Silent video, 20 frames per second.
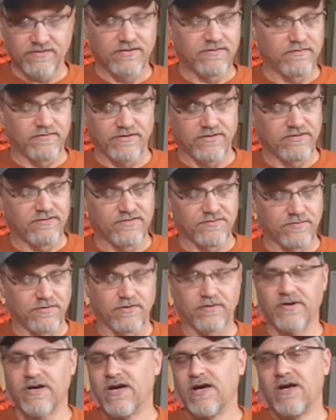These
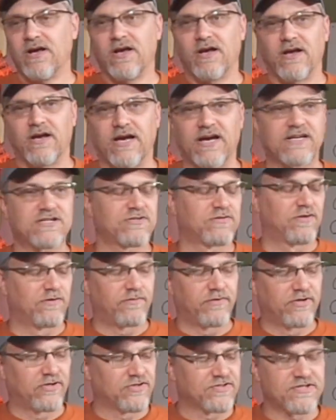were excellent
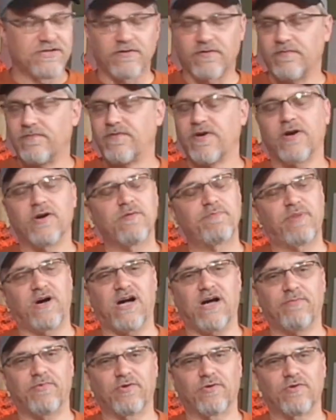reels. They were very
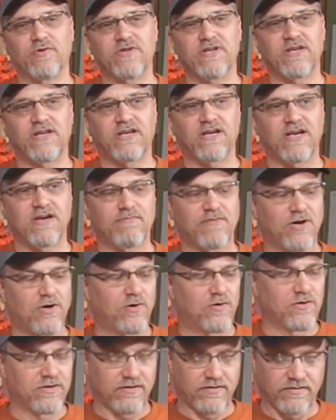popular when they came
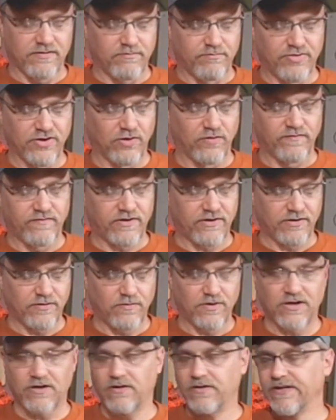out, built very
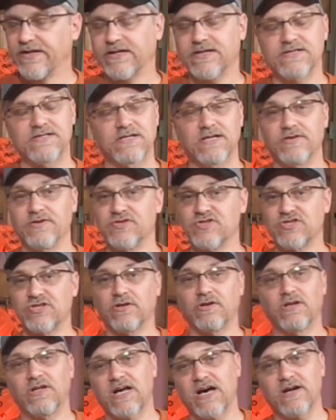well, and like I say, there's
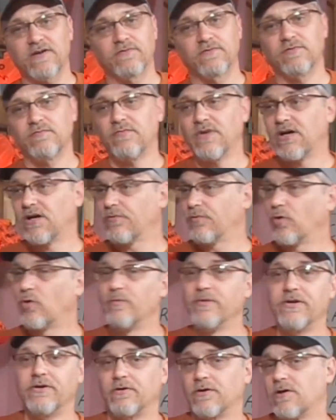still a lot of them
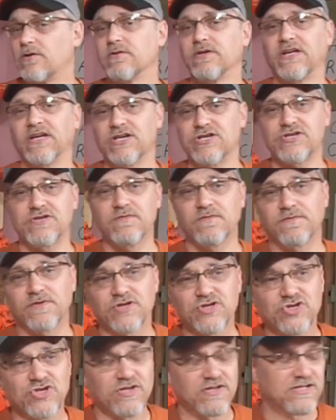roaming around catching fish to